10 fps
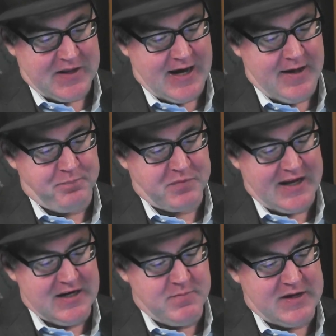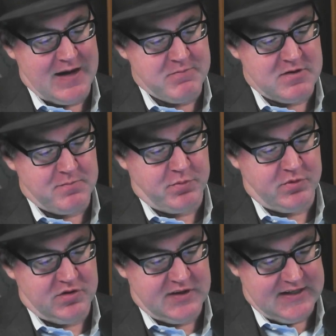um, and he became
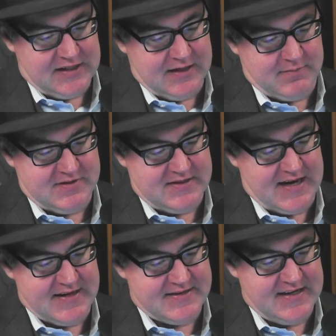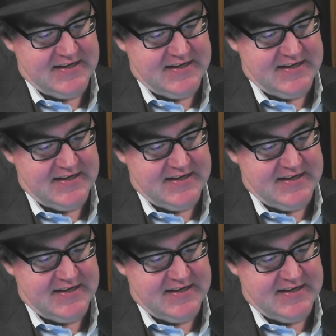completely obsessed.